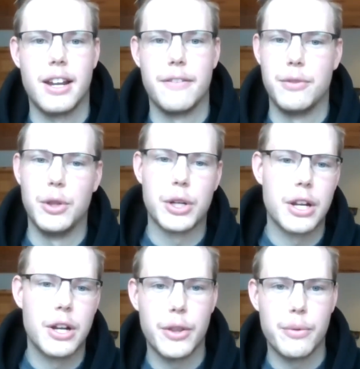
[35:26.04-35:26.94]
if
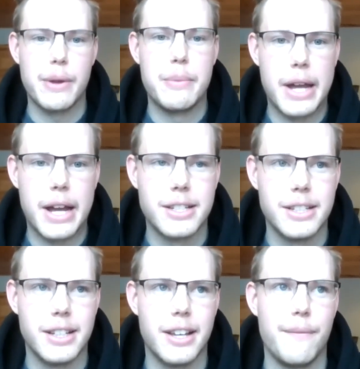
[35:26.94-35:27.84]
looking all the way back
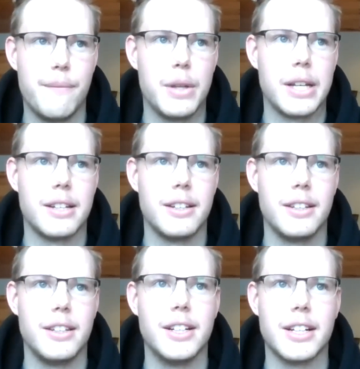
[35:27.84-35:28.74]
to like
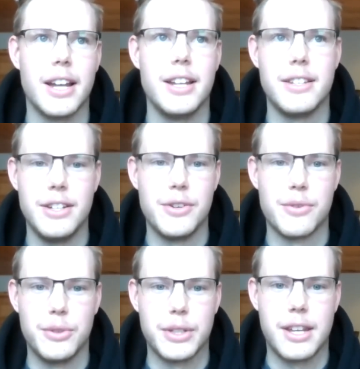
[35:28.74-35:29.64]
young
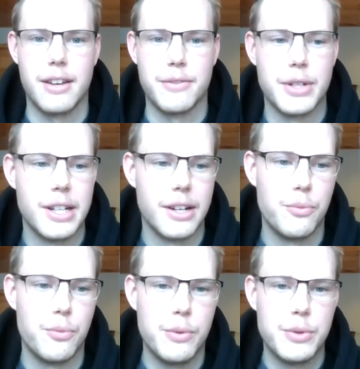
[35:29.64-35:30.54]
18-year-old Kevin,
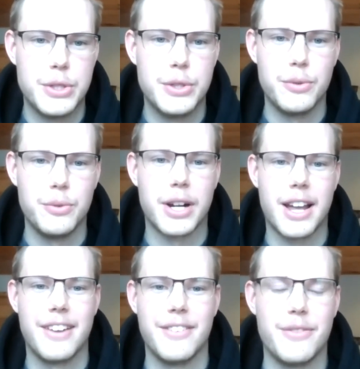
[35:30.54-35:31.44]
what
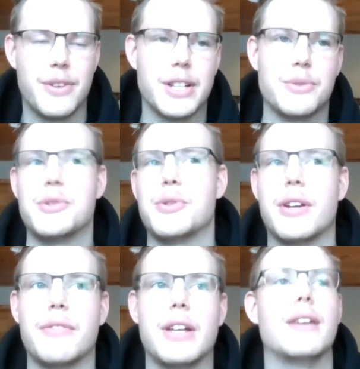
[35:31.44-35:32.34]
kind of advice would you
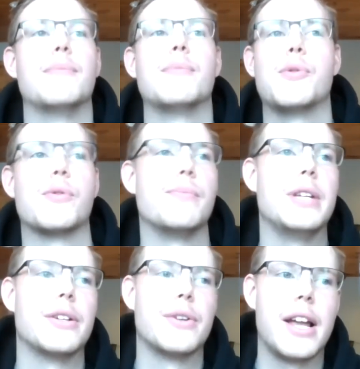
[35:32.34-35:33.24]
give him or
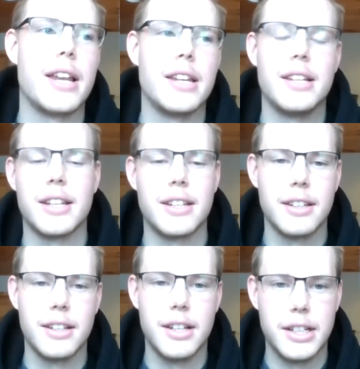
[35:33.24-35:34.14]
me or any like
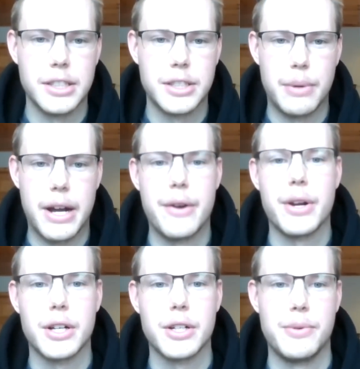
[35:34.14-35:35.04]

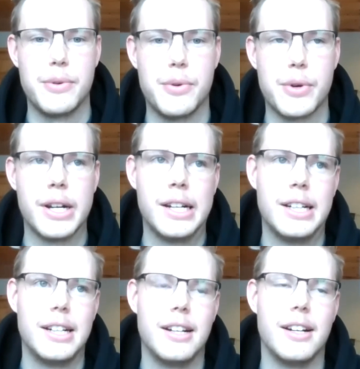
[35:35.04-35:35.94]
aspiring entrepreneur
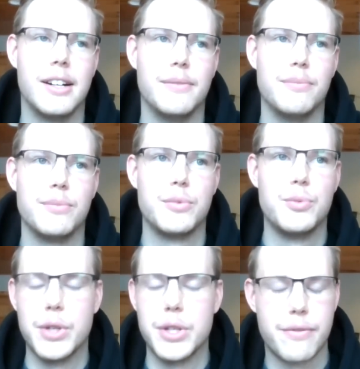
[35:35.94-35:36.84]

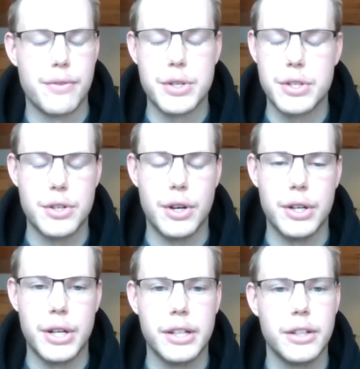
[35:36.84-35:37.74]
when you're first
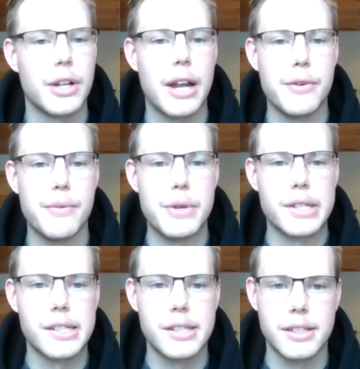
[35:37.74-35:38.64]
starting to look at your
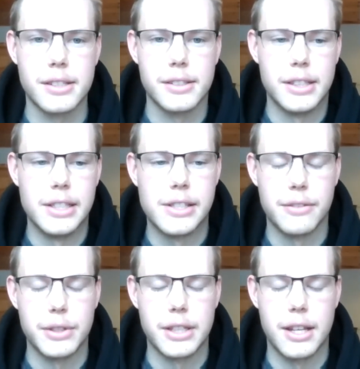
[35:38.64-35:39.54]
business and
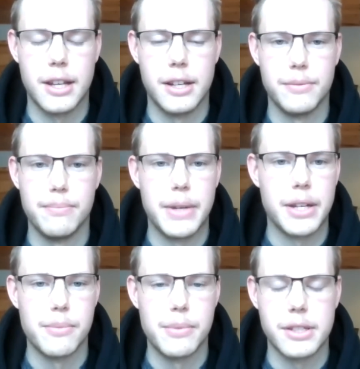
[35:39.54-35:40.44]
stuff like that,
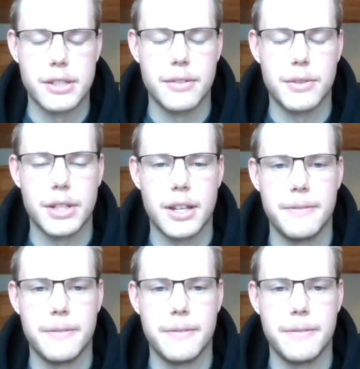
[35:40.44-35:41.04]
make your business stuff like